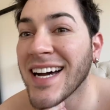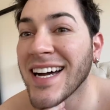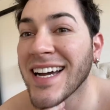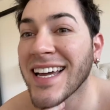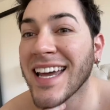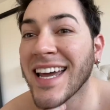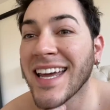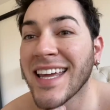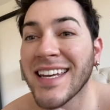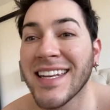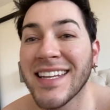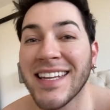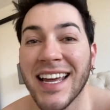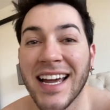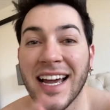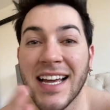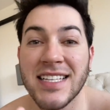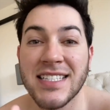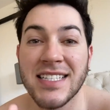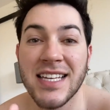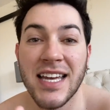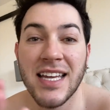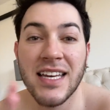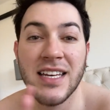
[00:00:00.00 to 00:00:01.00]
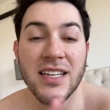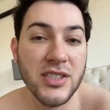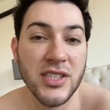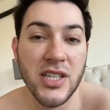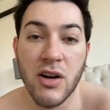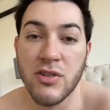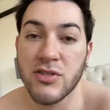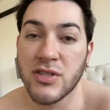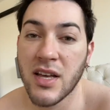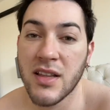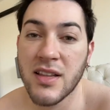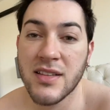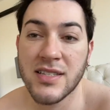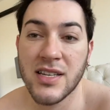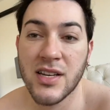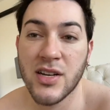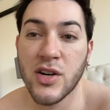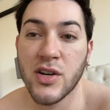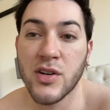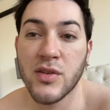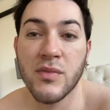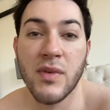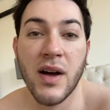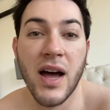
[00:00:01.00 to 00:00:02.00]
Again, like I said, don't try this at
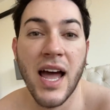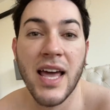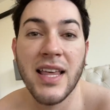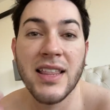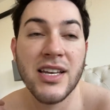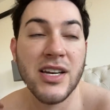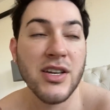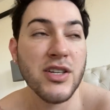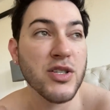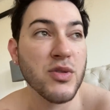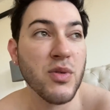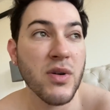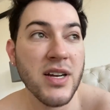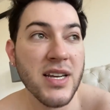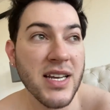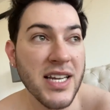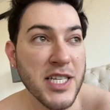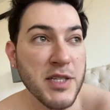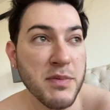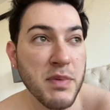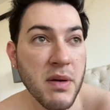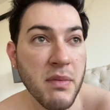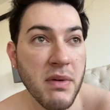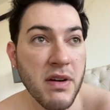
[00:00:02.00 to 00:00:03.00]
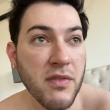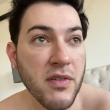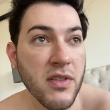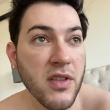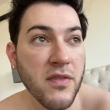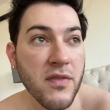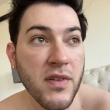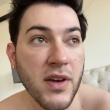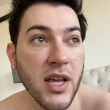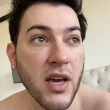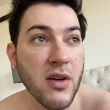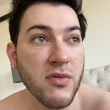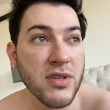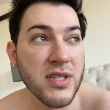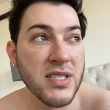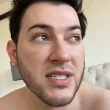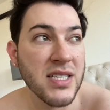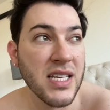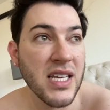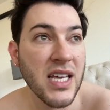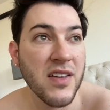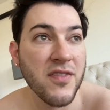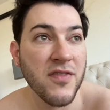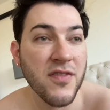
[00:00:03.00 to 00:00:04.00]
home. I literally just wanted to experiment for the video to
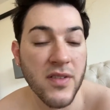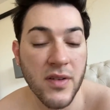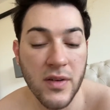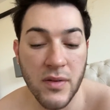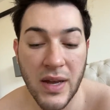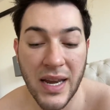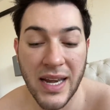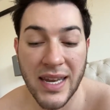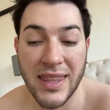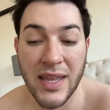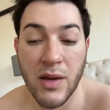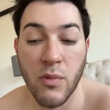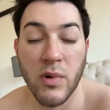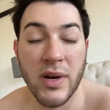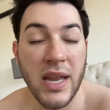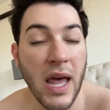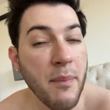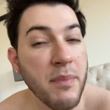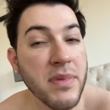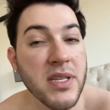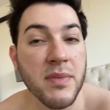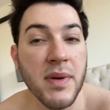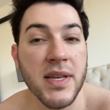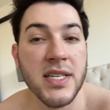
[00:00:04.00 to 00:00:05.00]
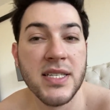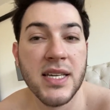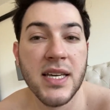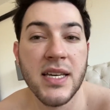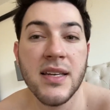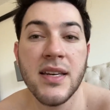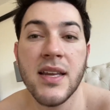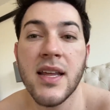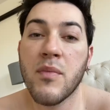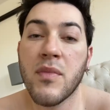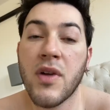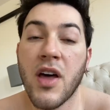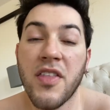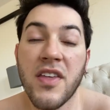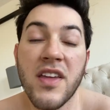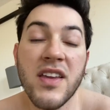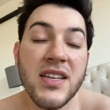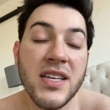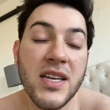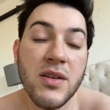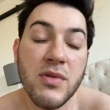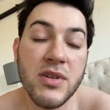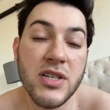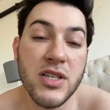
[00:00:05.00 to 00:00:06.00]
see if anything would happen to my skin. Nothing
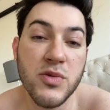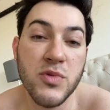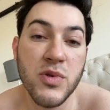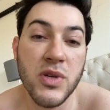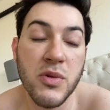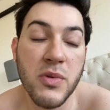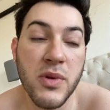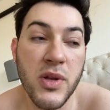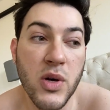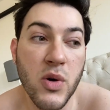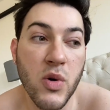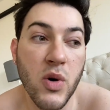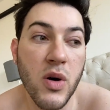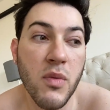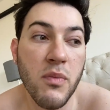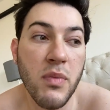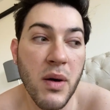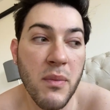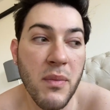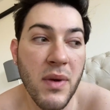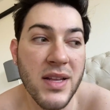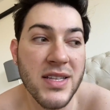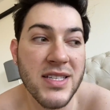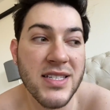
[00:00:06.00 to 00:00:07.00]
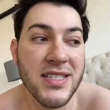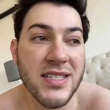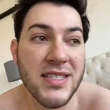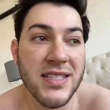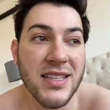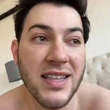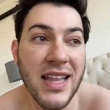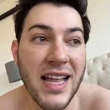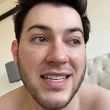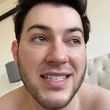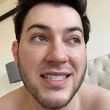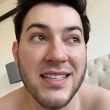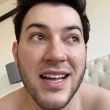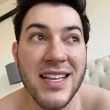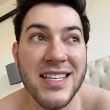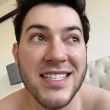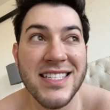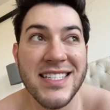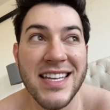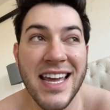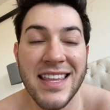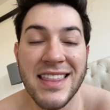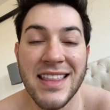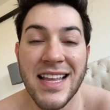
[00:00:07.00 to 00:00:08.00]
did, which is really, really cool, but I'm not, that's not
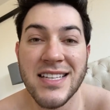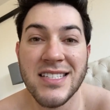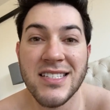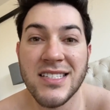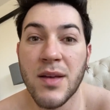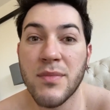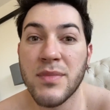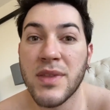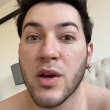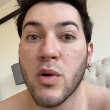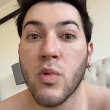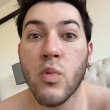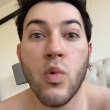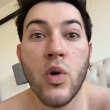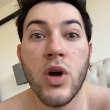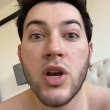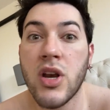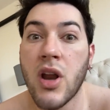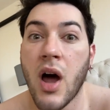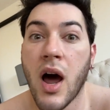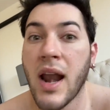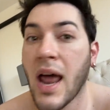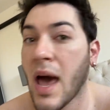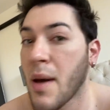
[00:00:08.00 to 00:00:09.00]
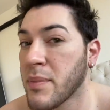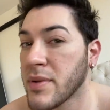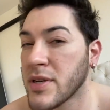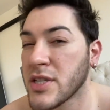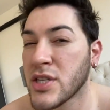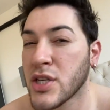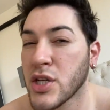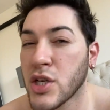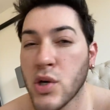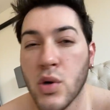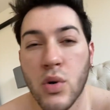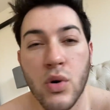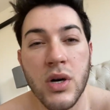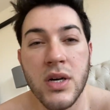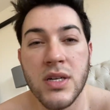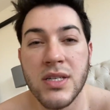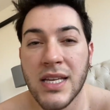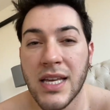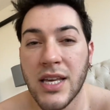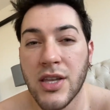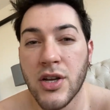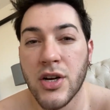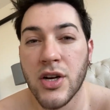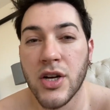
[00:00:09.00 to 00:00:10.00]
saying that something would not happen to yours
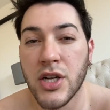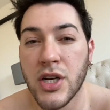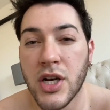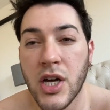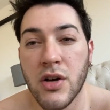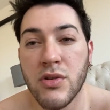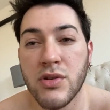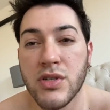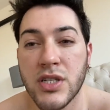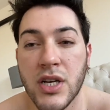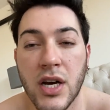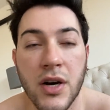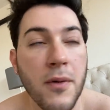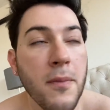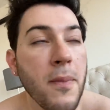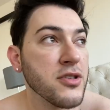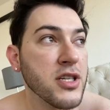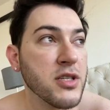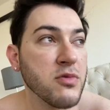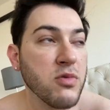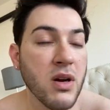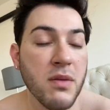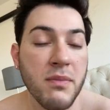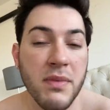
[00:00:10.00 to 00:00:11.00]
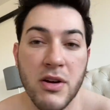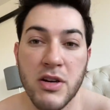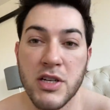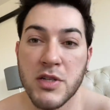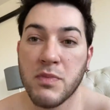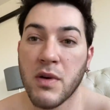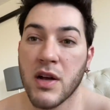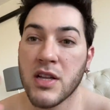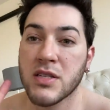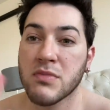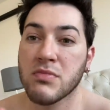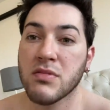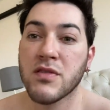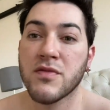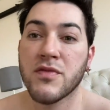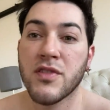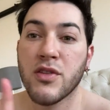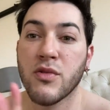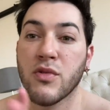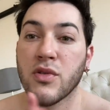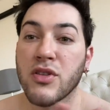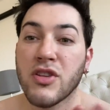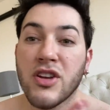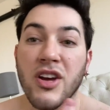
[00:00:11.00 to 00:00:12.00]
either, you know? So just want to be responsible for,
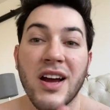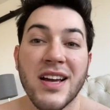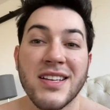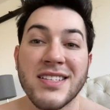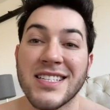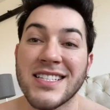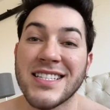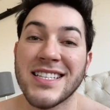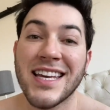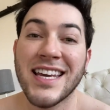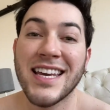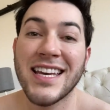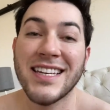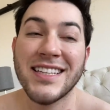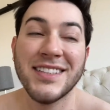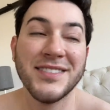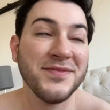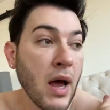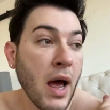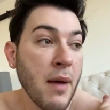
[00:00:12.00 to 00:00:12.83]
with your guys' skin.